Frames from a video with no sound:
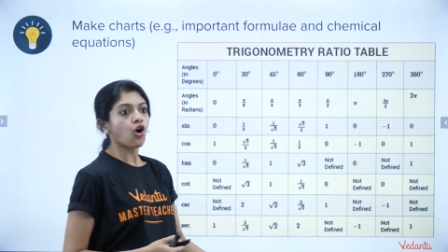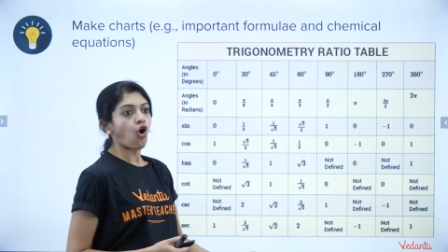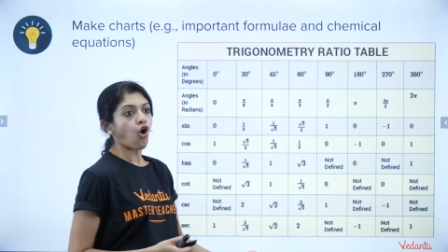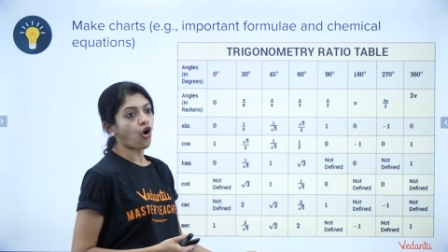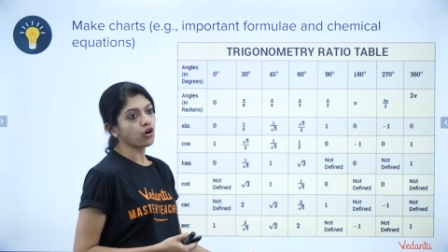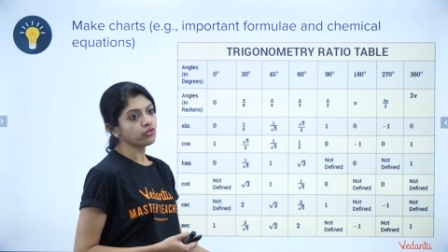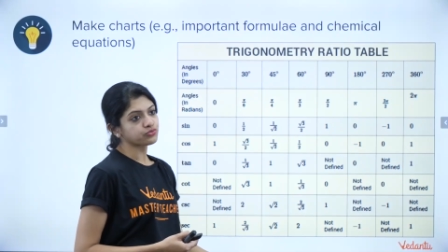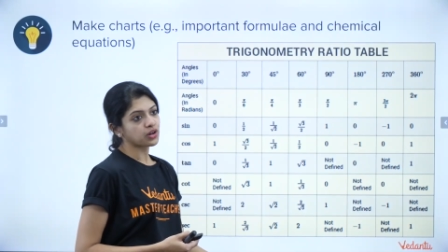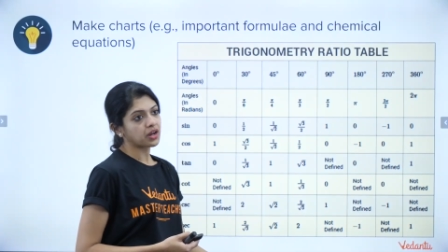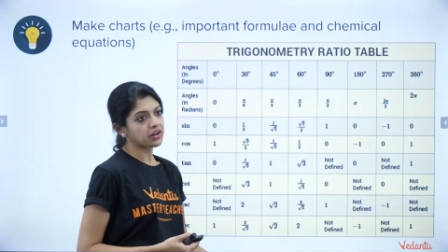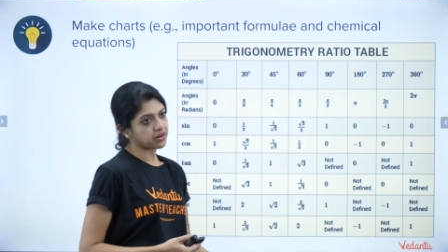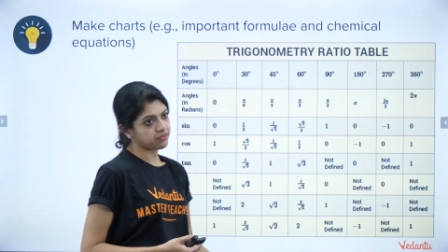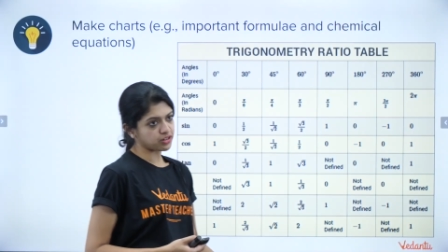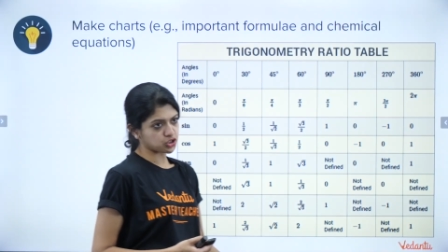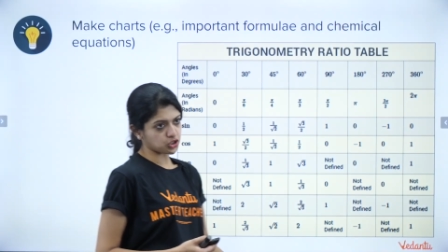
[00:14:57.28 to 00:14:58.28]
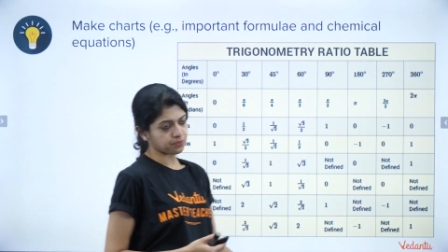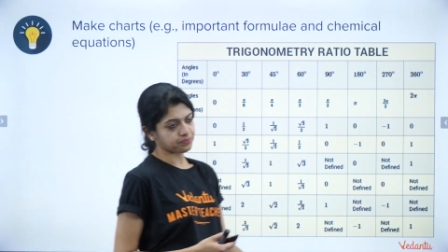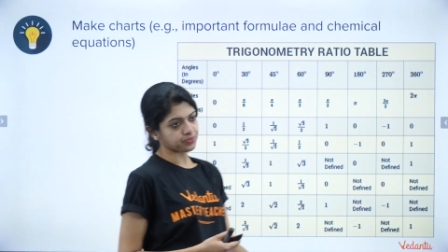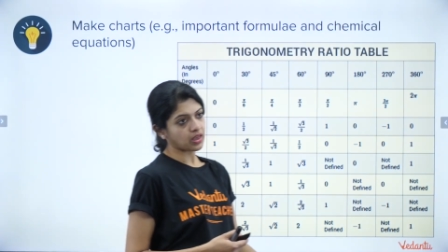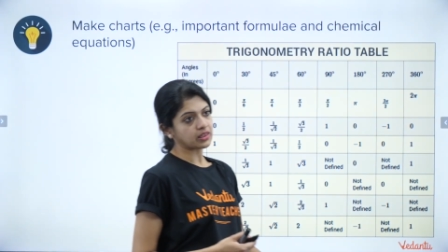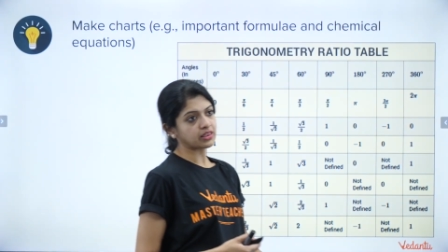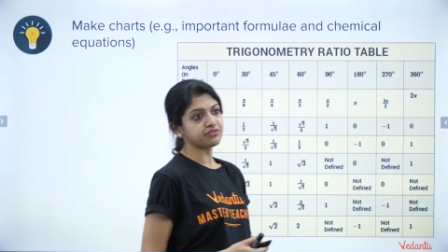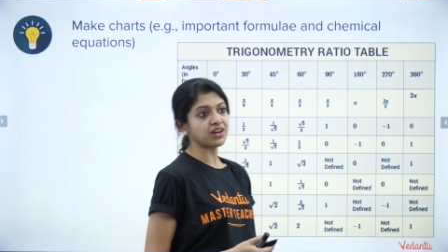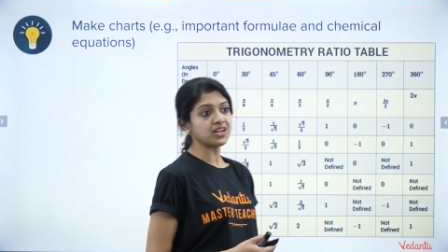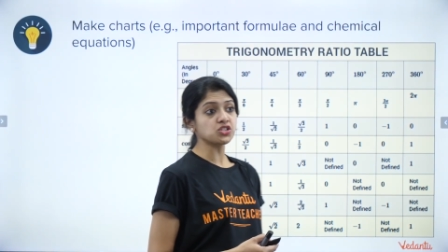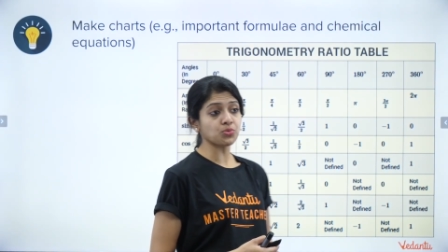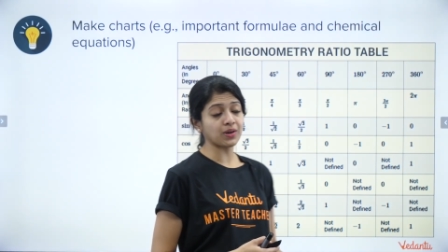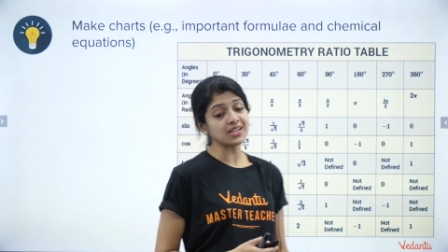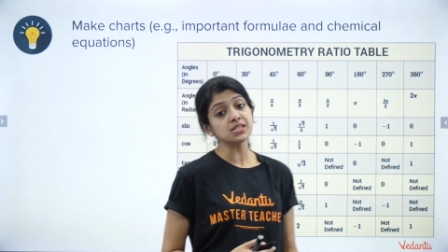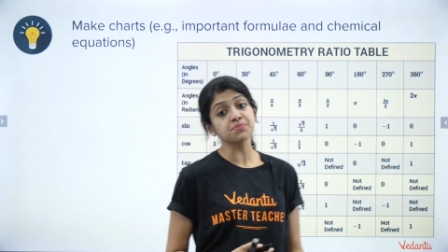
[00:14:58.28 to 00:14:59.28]
of revision. The
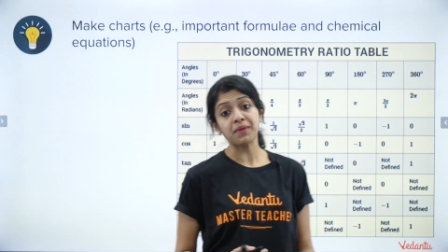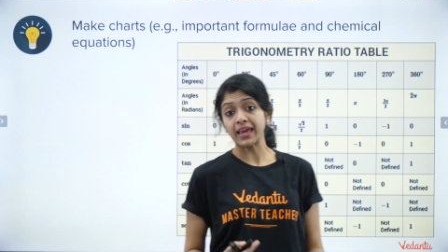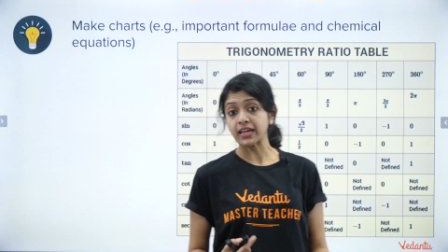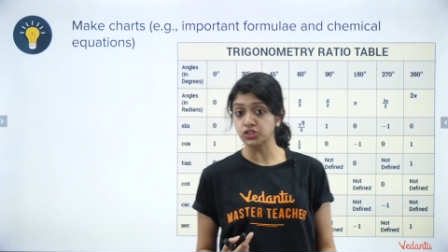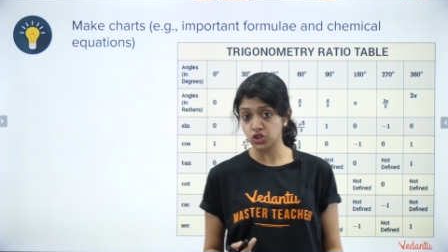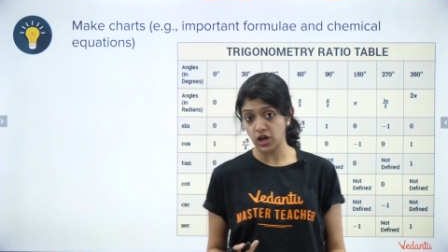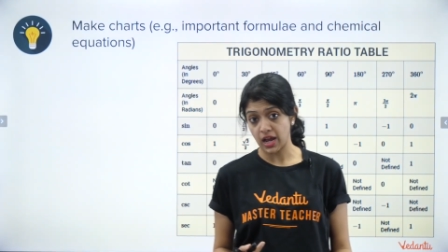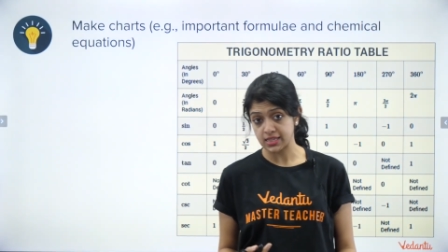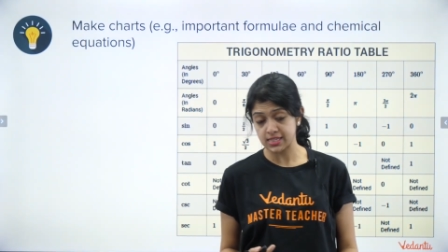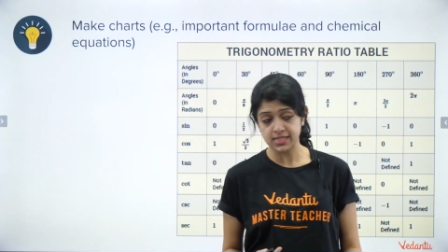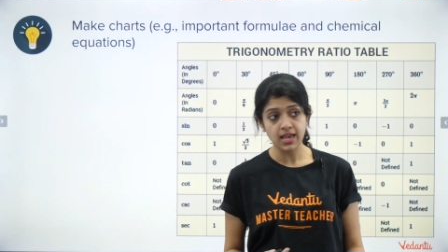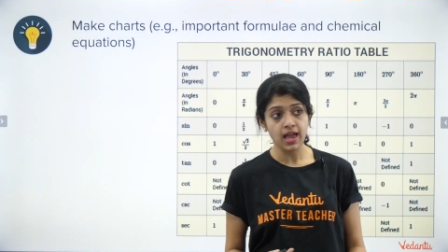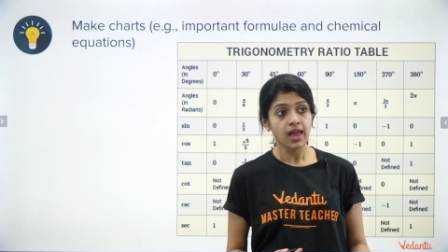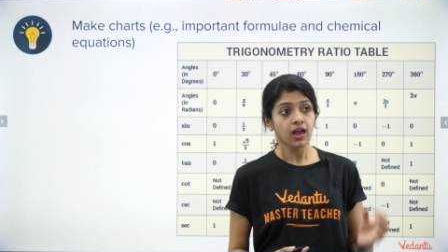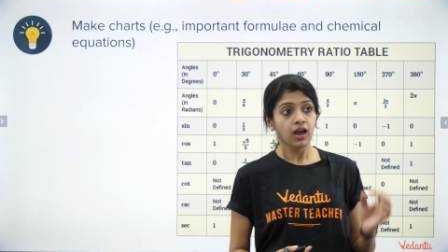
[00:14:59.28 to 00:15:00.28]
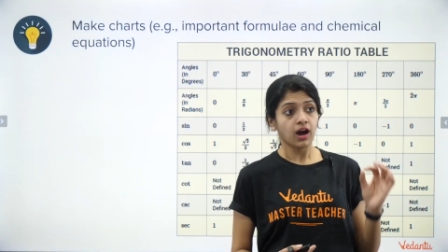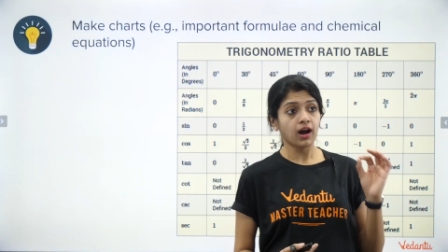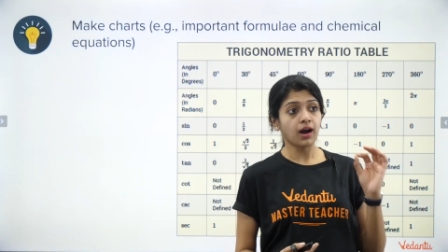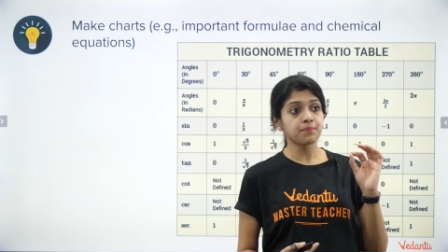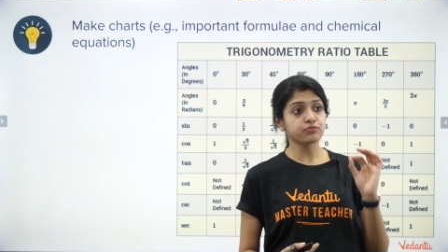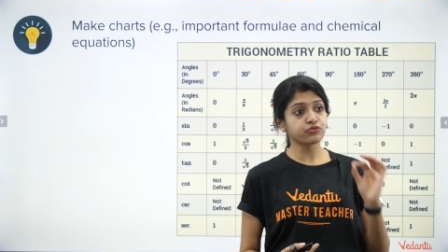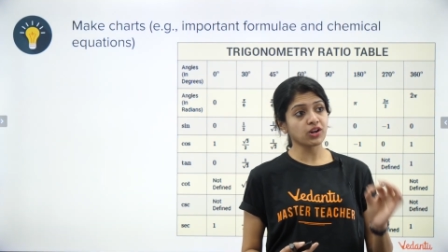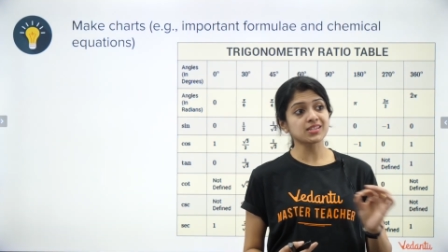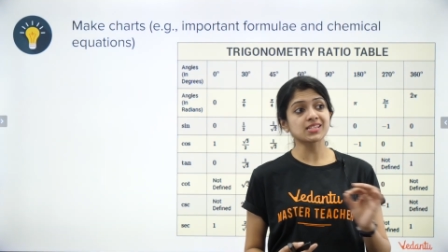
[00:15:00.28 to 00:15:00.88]
first one is make charts. For